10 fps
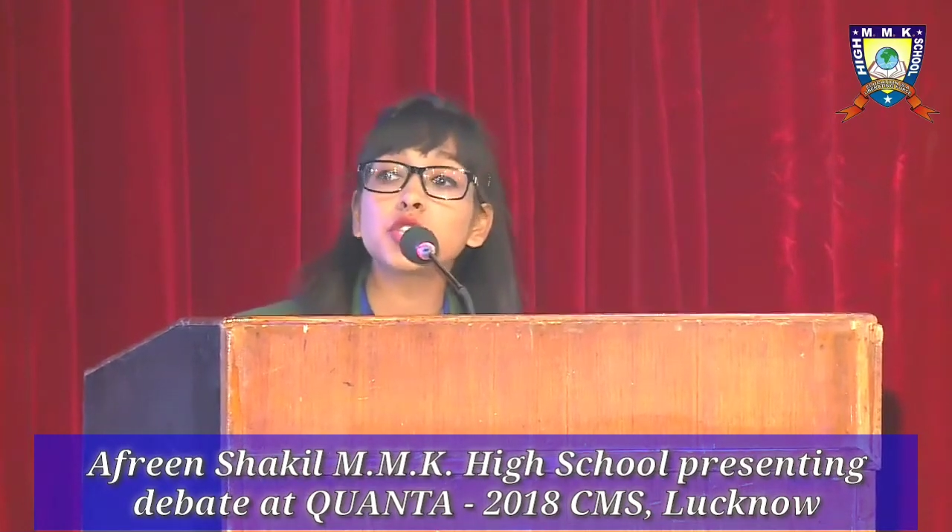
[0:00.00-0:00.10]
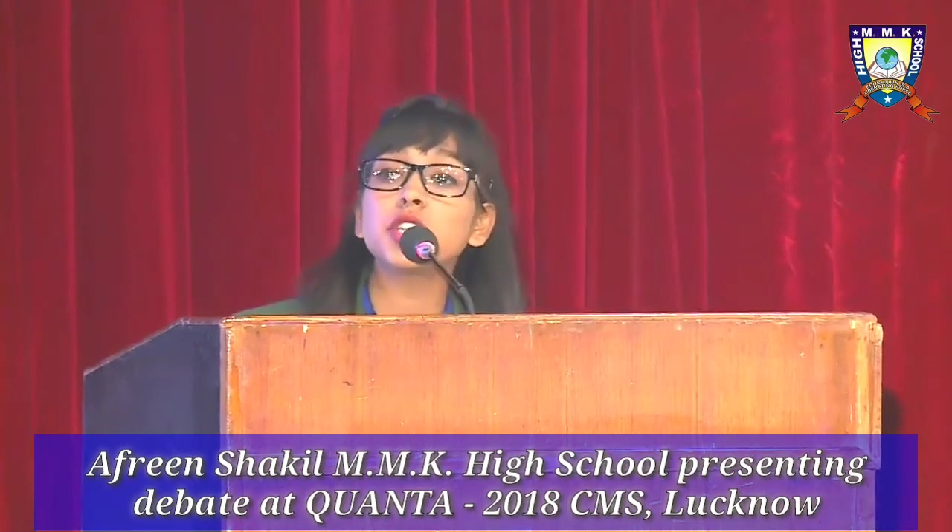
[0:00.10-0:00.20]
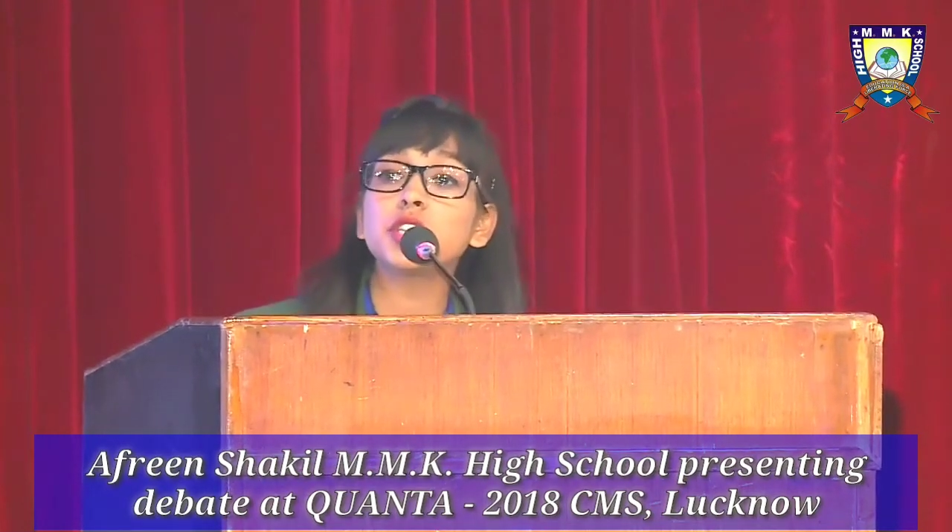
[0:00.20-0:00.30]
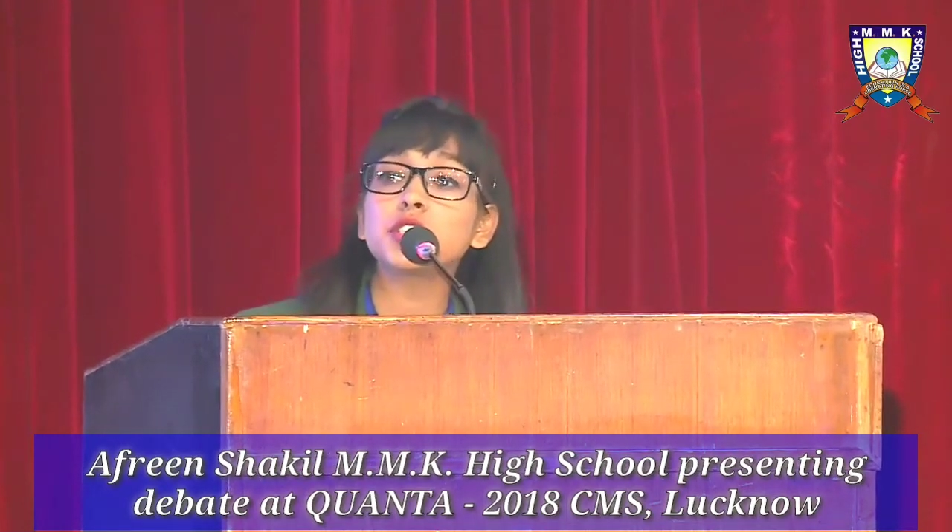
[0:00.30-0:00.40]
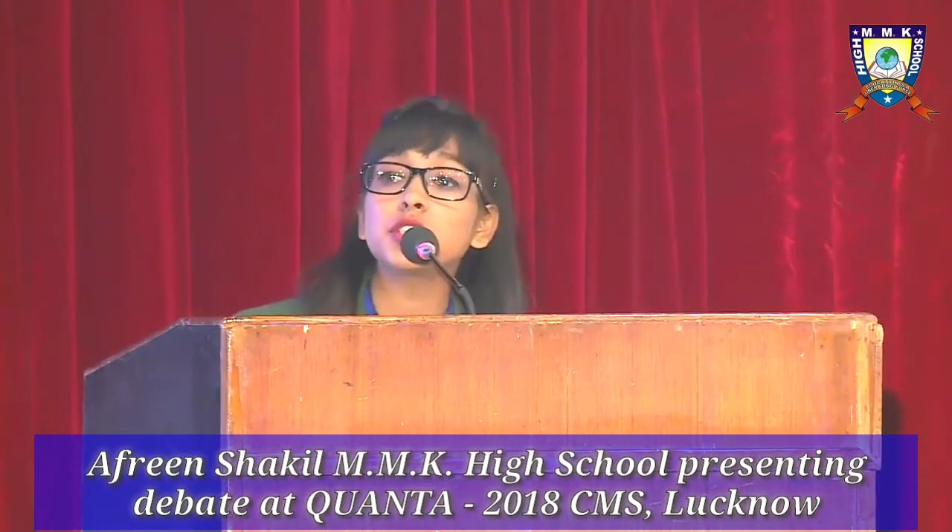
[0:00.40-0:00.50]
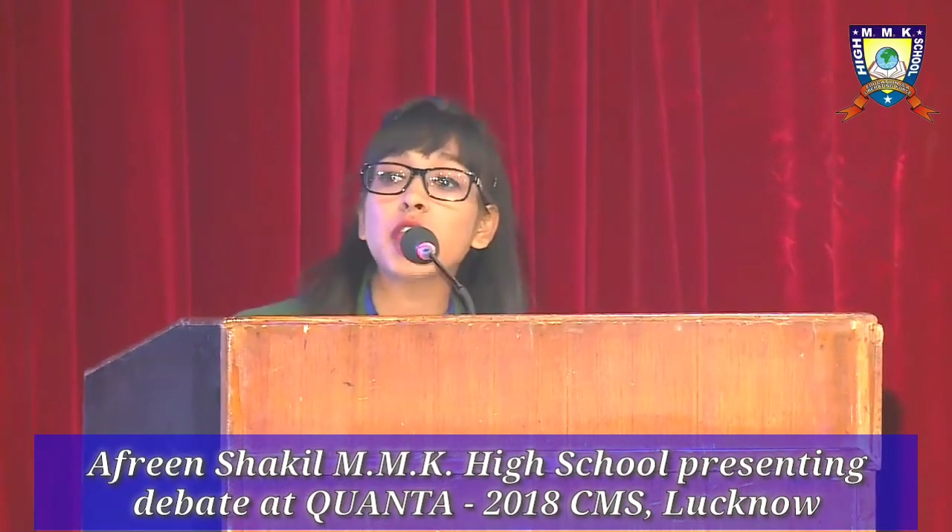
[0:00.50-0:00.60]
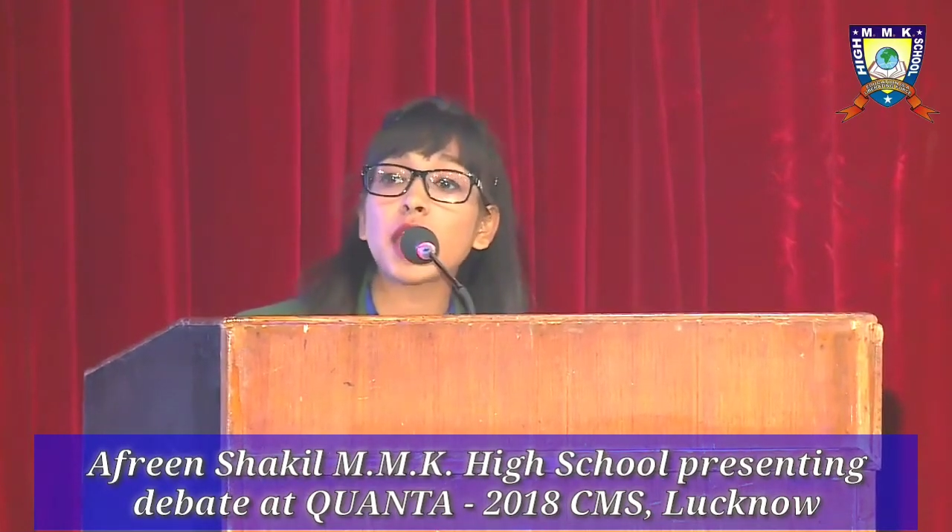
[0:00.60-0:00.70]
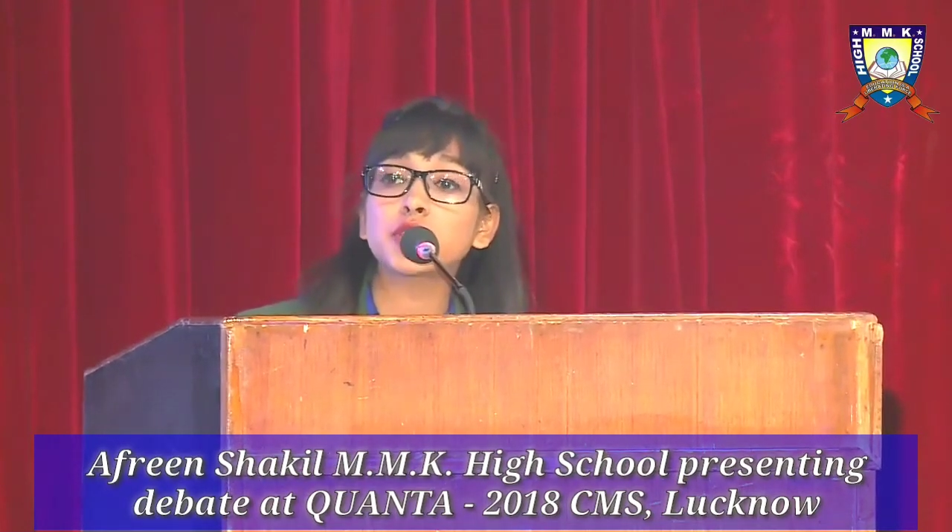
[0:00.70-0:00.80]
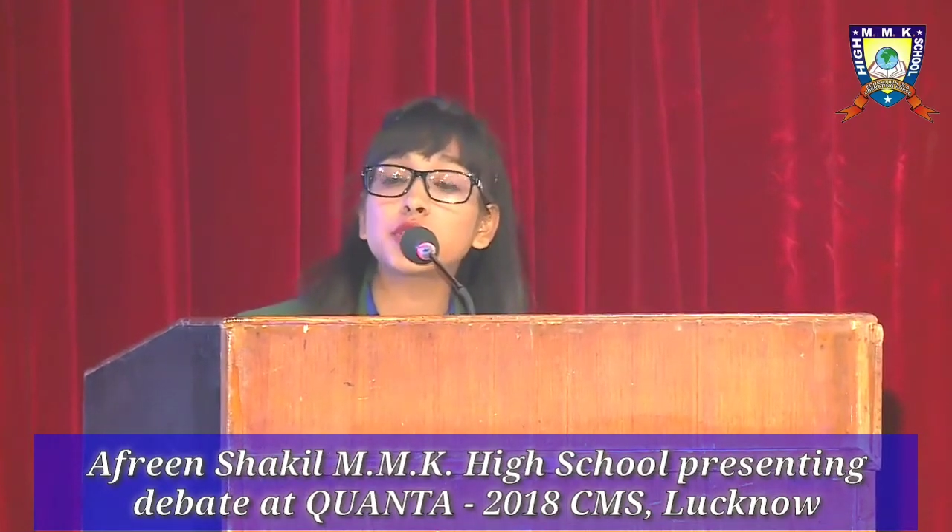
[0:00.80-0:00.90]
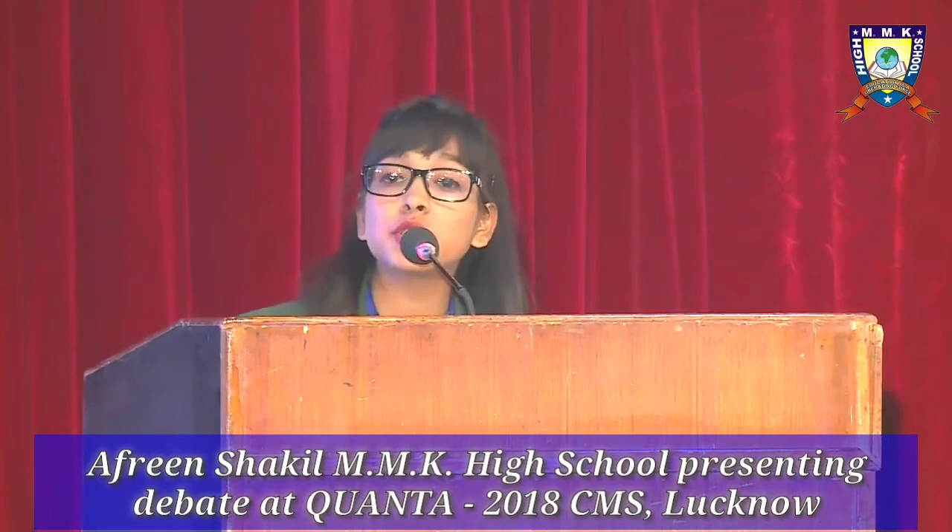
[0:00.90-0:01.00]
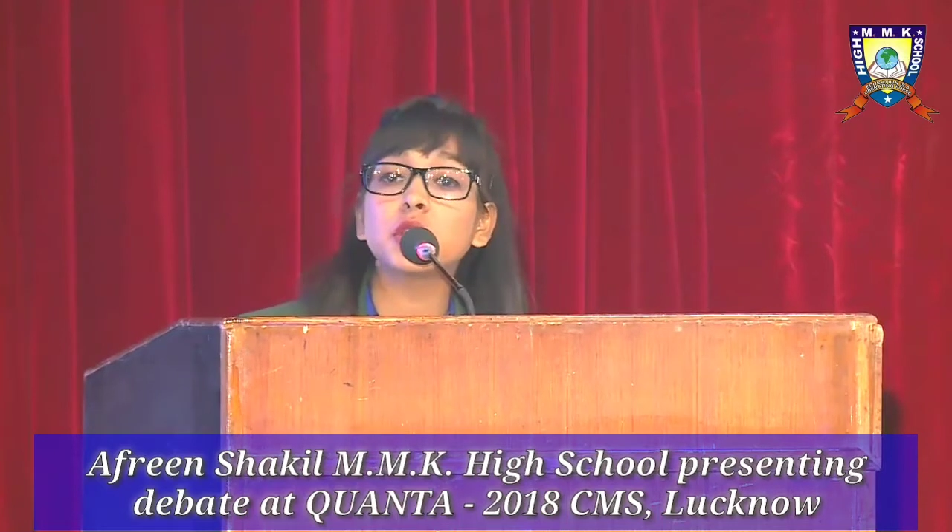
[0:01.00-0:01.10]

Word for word: international